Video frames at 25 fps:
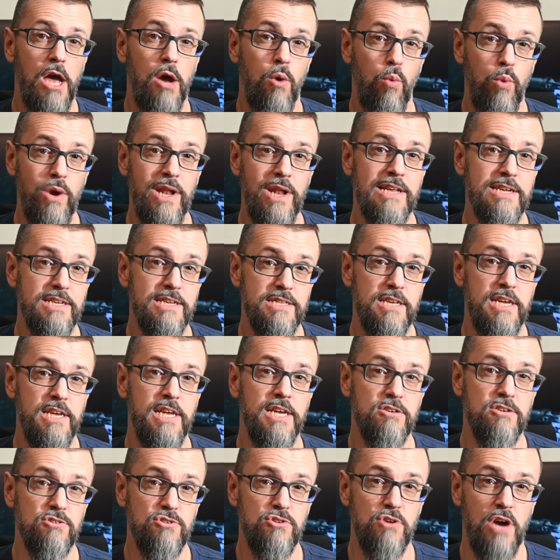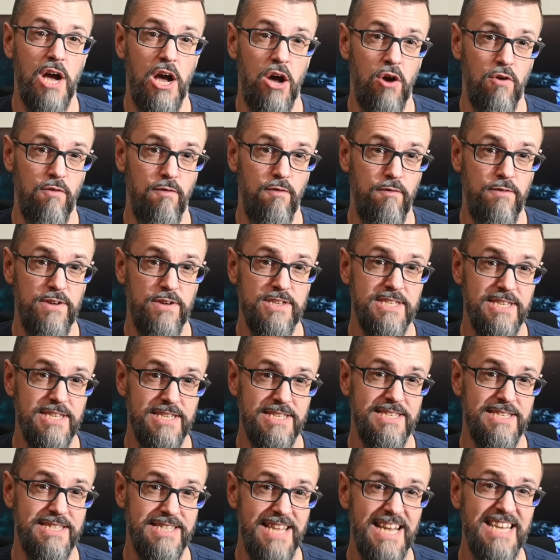will adhere to how
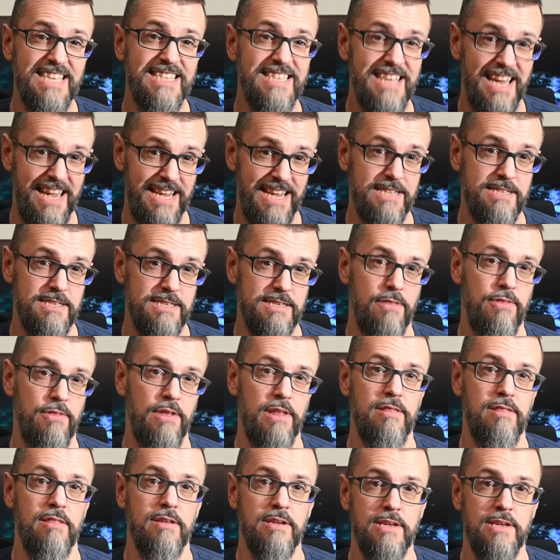physics dictates that